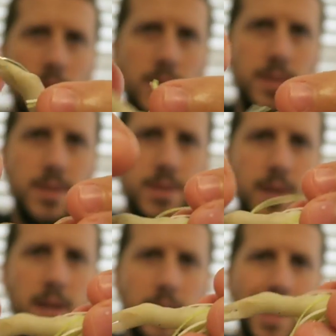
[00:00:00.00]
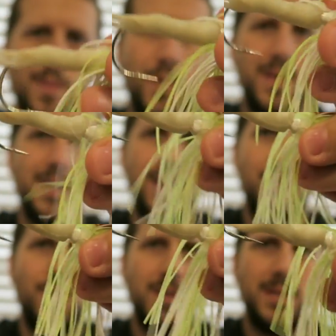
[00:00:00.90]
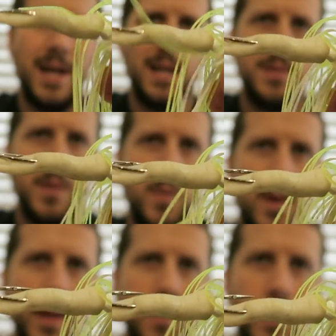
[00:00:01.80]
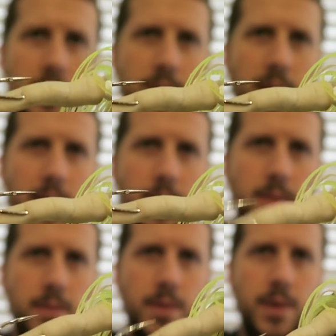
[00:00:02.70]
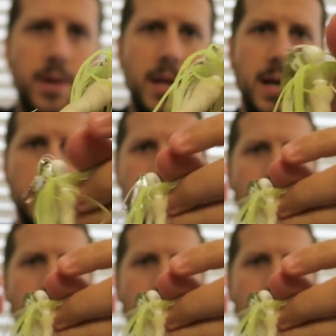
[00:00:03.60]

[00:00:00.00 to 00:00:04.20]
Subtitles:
which this trailer came with it. It was actually white, but it's kind of dirty now.